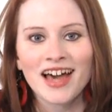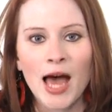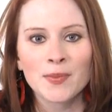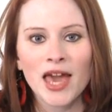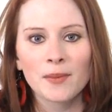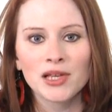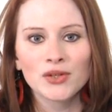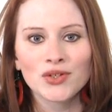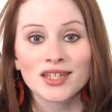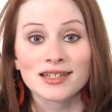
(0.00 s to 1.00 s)
I'm Cat
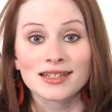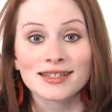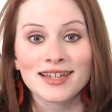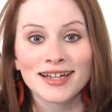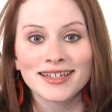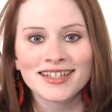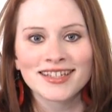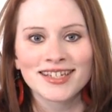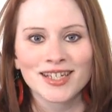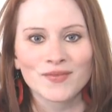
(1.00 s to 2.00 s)
Miller, and this is
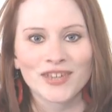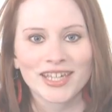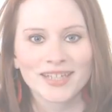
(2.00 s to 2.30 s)
Dice TV.